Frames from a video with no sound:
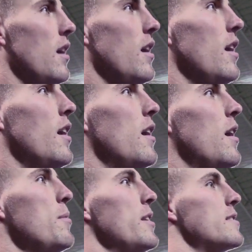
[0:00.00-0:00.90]

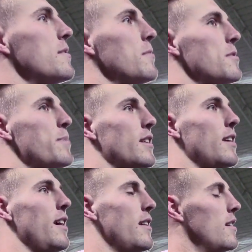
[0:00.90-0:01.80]
I mean, it's Big
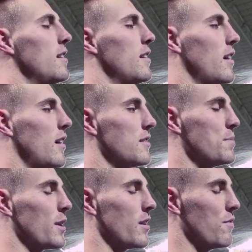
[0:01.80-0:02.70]
Ten. Mm-hmm.
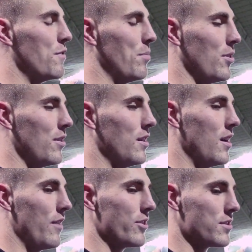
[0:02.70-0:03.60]
It's Big Ten football.
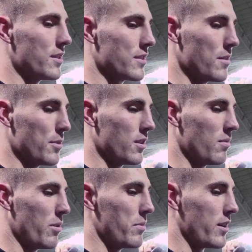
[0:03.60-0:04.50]
Obviously, it's going to be a
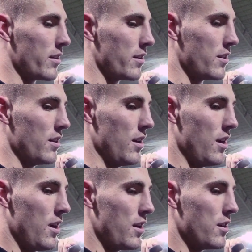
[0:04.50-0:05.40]
little bit bigger than,
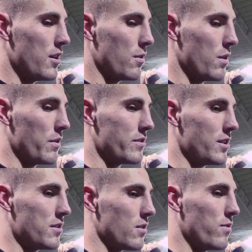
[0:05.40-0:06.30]
you know, what we've
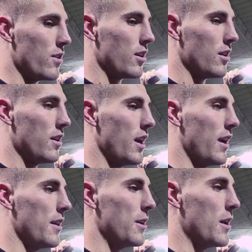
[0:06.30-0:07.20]
seen so far.
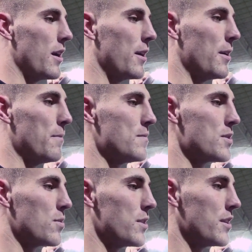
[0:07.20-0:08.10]
And
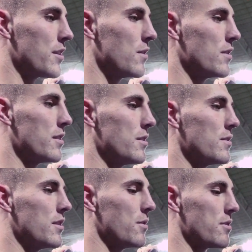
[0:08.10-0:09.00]
so we need to go in
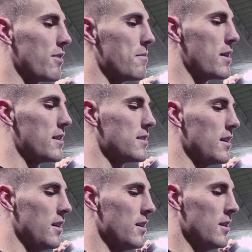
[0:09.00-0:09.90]
there, you know, with the right
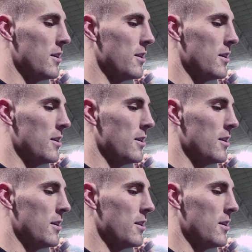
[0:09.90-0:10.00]
mindset.